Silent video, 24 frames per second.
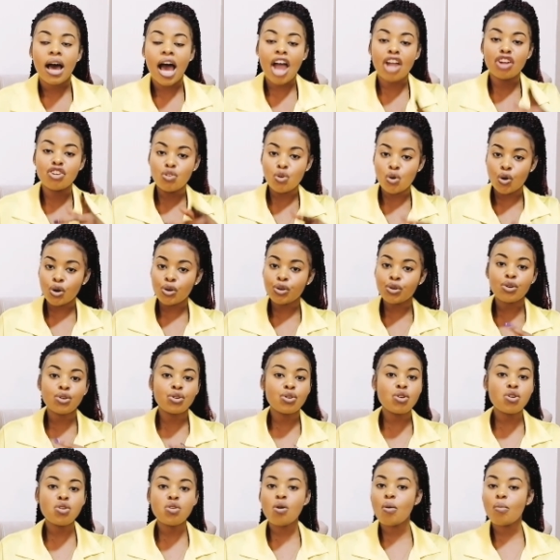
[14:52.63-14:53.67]
I know you,
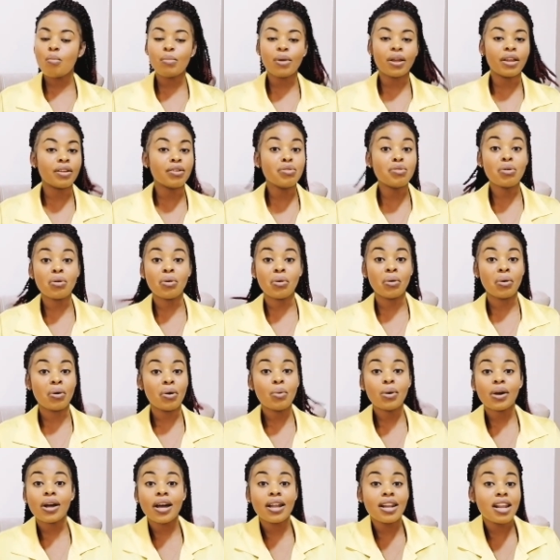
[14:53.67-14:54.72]
you know me. No,
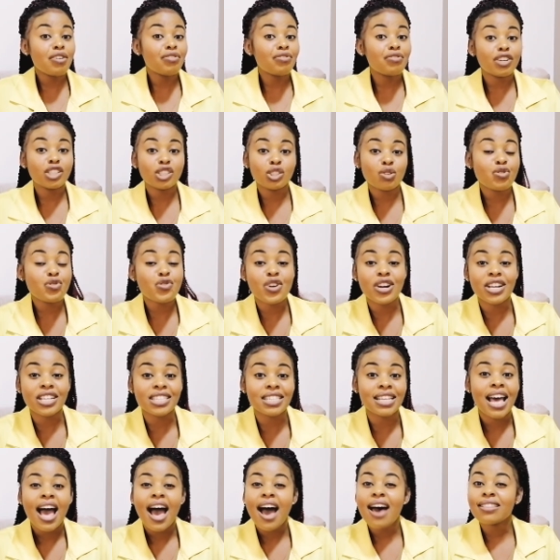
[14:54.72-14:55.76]
we can have virtual
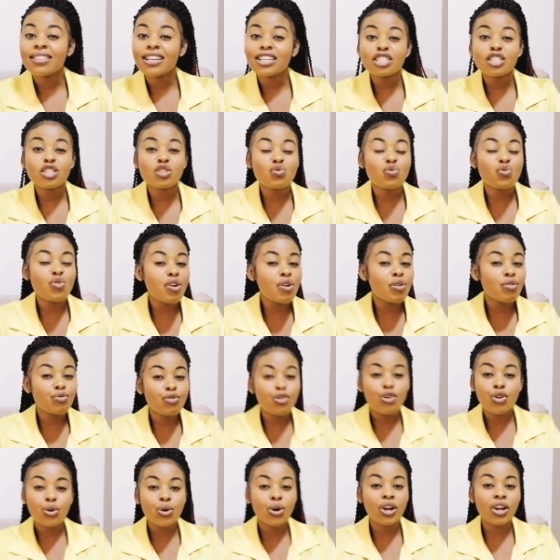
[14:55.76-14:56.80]
friends, and that is very,
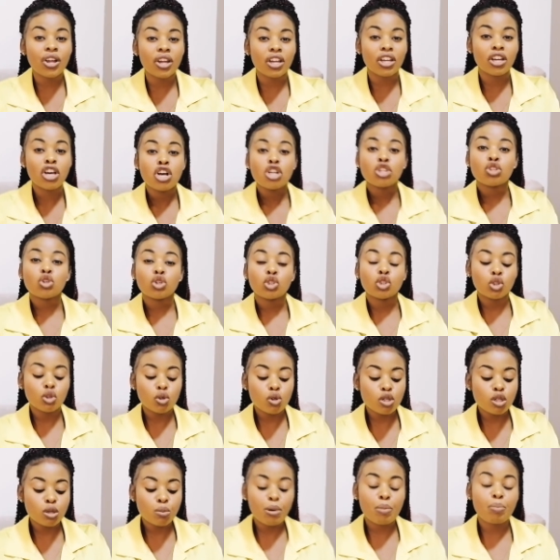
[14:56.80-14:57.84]
very okay. So
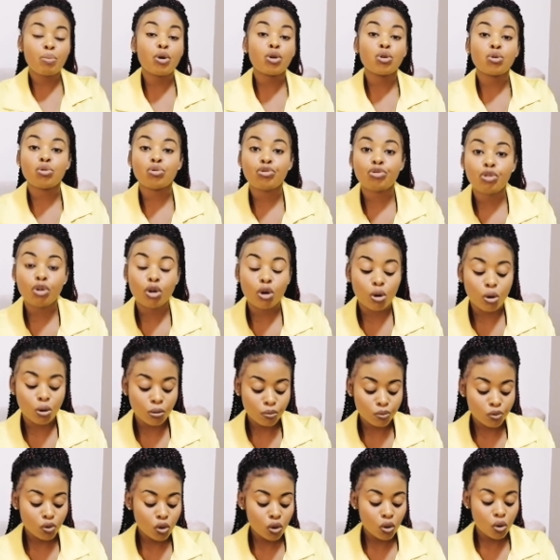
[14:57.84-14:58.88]
choose people you
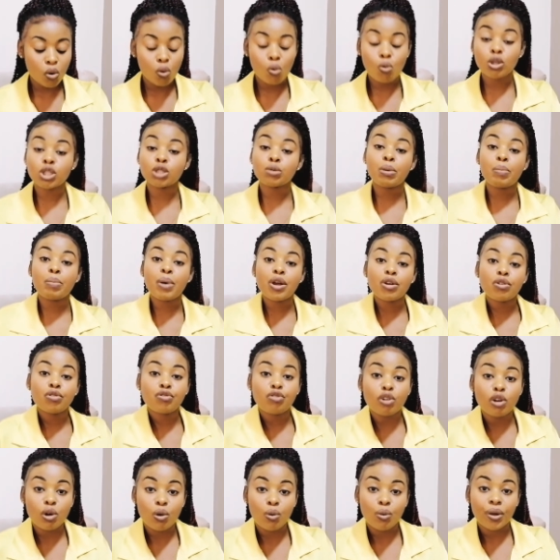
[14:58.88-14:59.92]
follow. Which people are you
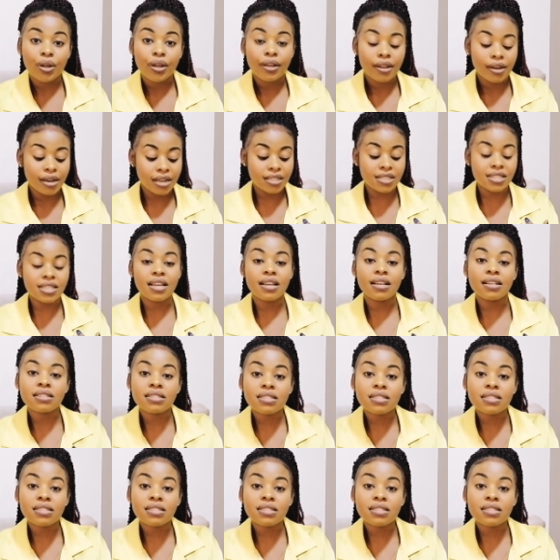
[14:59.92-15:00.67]
following? Let's say